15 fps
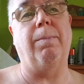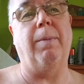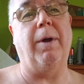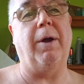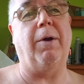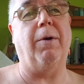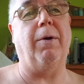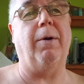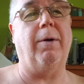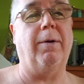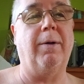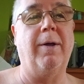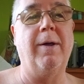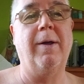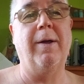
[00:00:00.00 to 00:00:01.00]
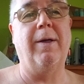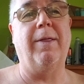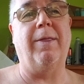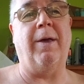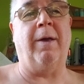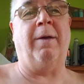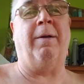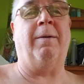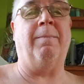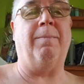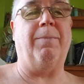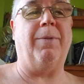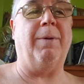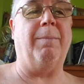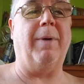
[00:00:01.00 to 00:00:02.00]
my girl,
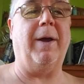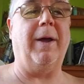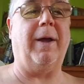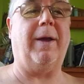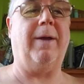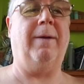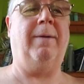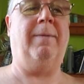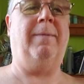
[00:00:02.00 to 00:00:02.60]
the mic